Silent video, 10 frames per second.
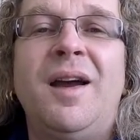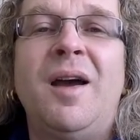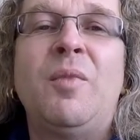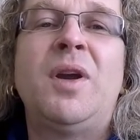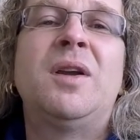
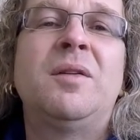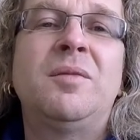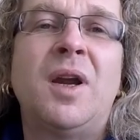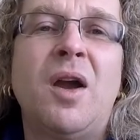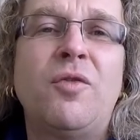and we can
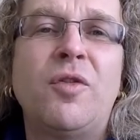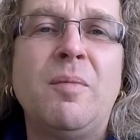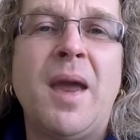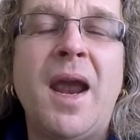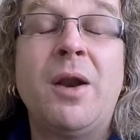go
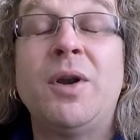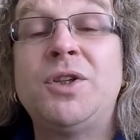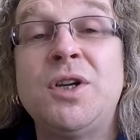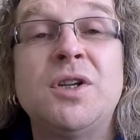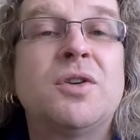from there. Anyway,
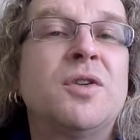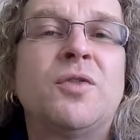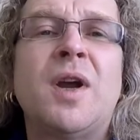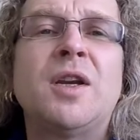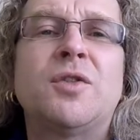cheers, guys.
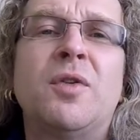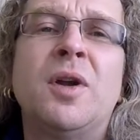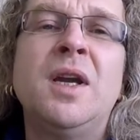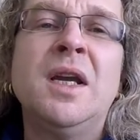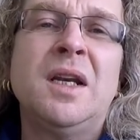Thanks
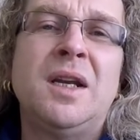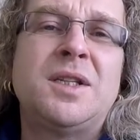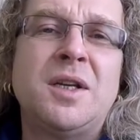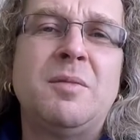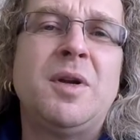for
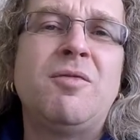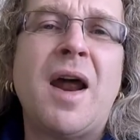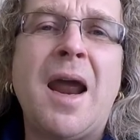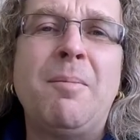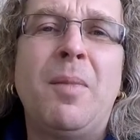listening to me
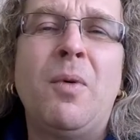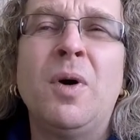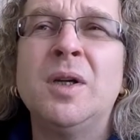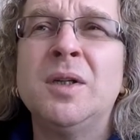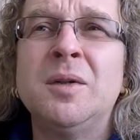ramble.
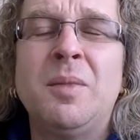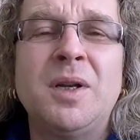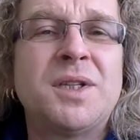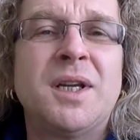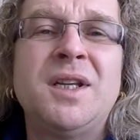
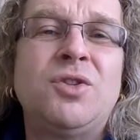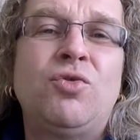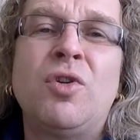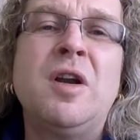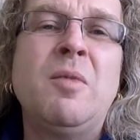But so this
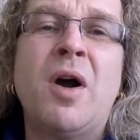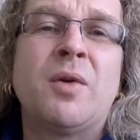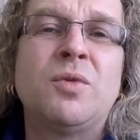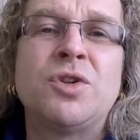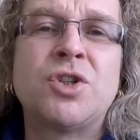dream I
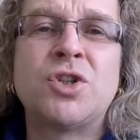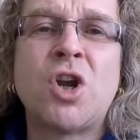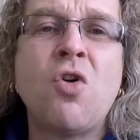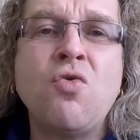had was so